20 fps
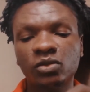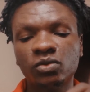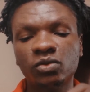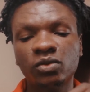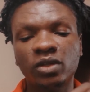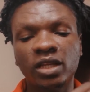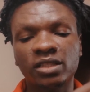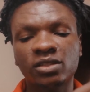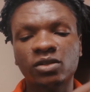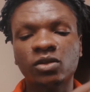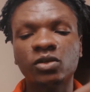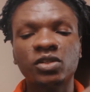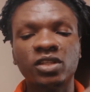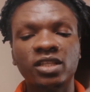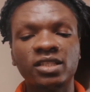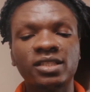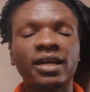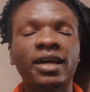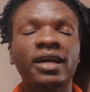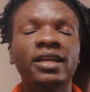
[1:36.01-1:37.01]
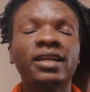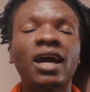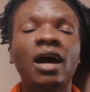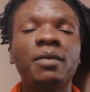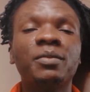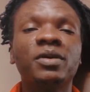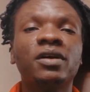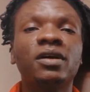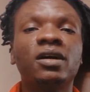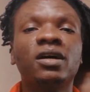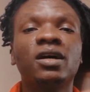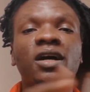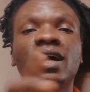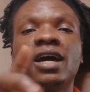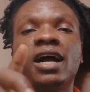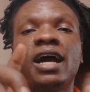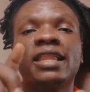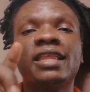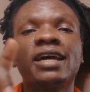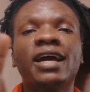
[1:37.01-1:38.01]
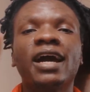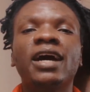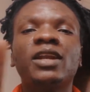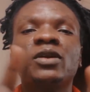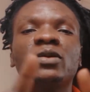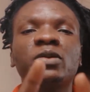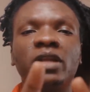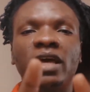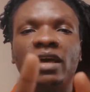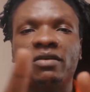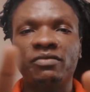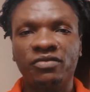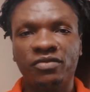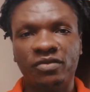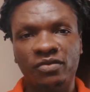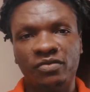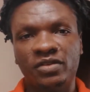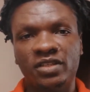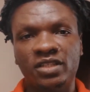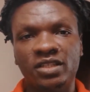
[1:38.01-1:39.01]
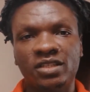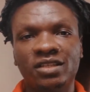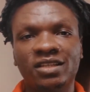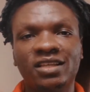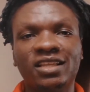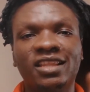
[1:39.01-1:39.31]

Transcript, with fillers: II. Let's go to the second camera, the Canon M50.